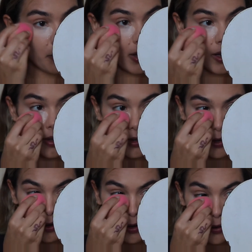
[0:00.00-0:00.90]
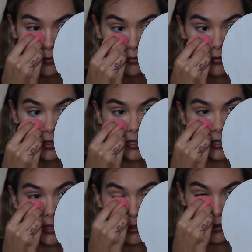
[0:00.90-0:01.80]
bought enough and
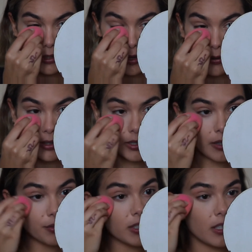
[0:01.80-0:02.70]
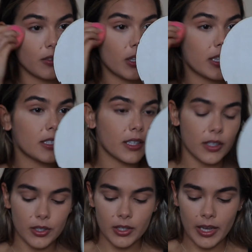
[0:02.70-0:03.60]
tested out enough to give you guys like a
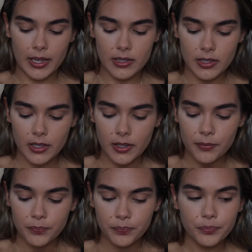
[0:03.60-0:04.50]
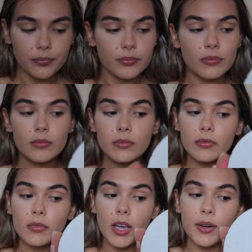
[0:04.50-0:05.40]
good answer.
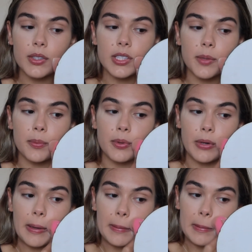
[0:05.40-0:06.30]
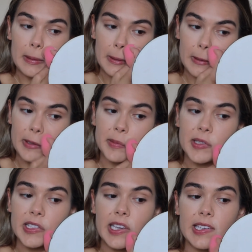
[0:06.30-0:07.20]
I will say probably the Laura
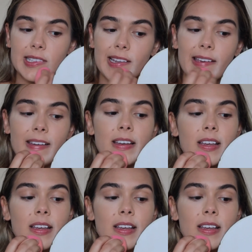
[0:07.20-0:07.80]
Mercier is like,